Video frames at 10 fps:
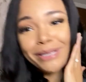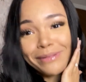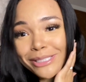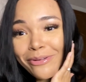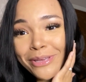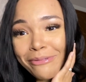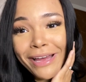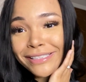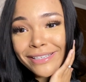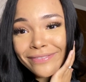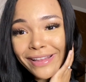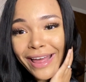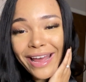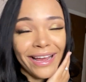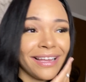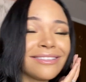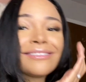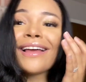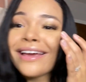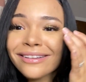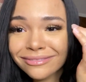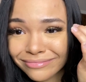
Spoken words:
gonna be so cute at Chick-fil-A. Like,